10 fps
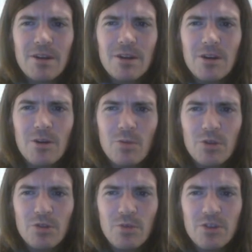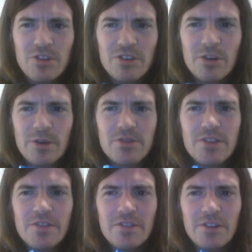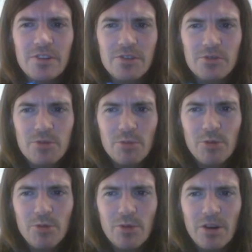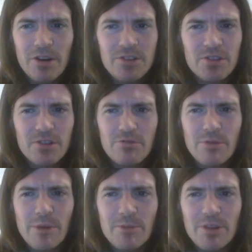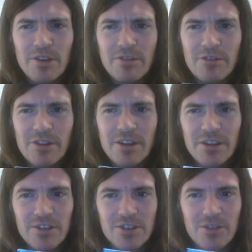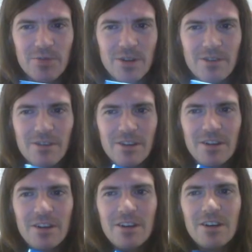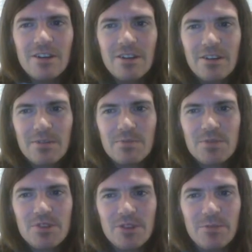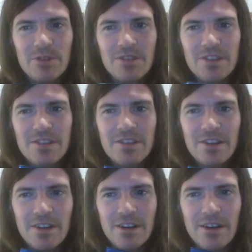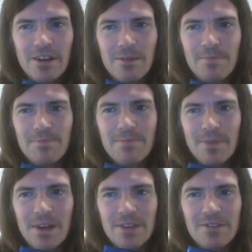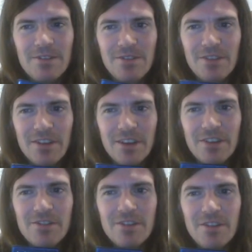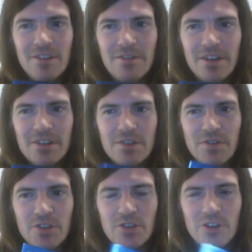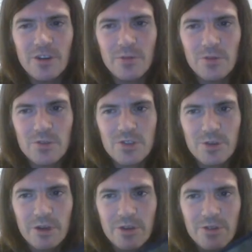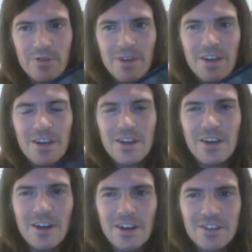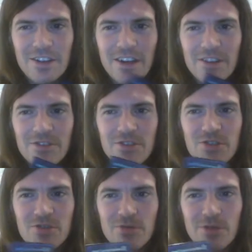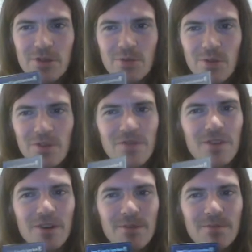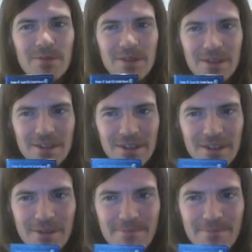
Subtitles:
one of which I know I definitely used Blue Eyes, I don't remember the other occasion, where I summoned it and negated the effects of the Time Lord, so I could attack and destroy one of them.